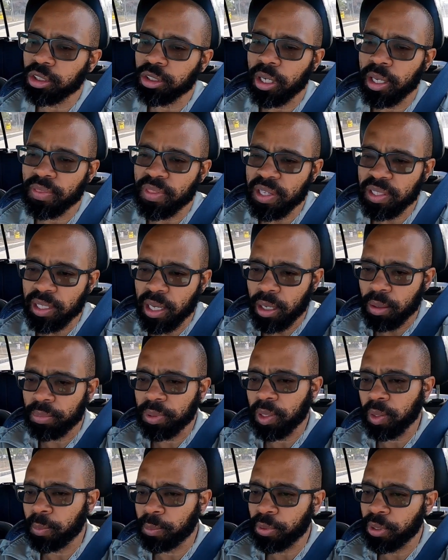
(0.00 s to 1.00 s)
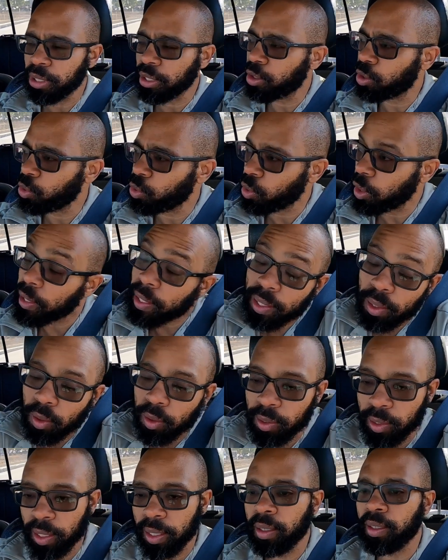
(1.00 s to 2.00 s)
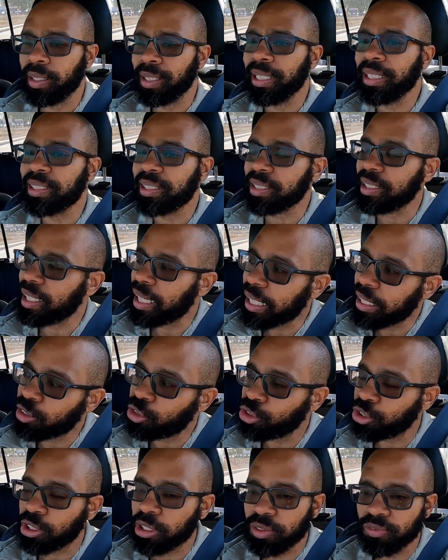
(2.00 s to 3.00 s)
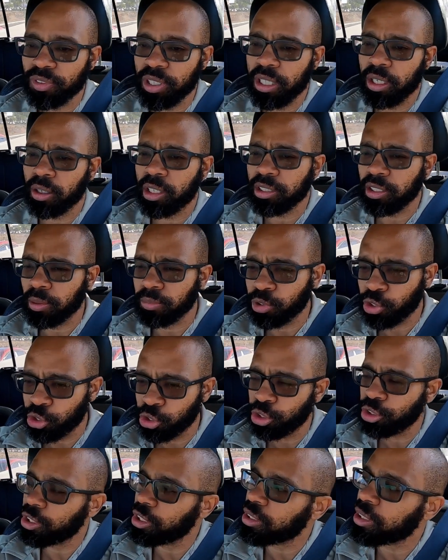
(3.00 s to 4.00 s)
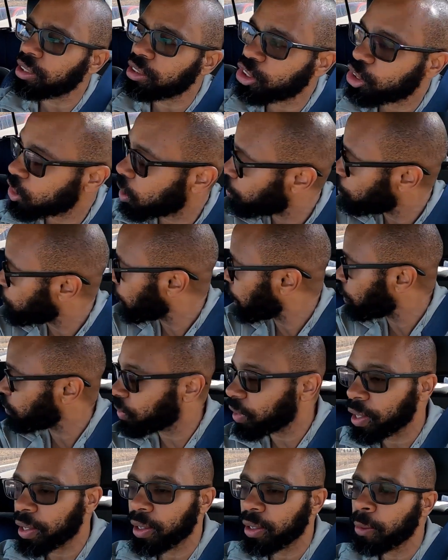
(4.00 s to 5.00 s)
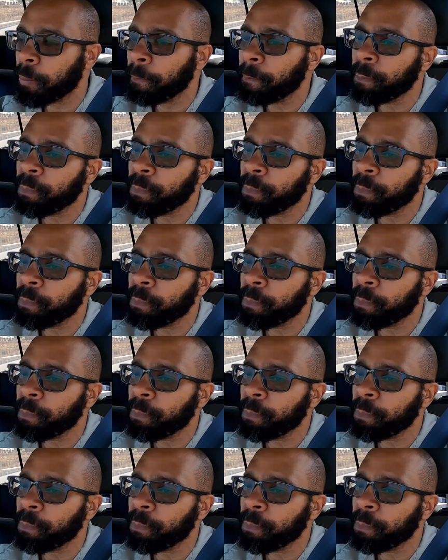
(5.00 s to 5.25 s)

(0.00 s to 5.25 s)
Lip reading: So I think that'll be a pretty cool, at least an interesting video, because I'm sure that there's someone out there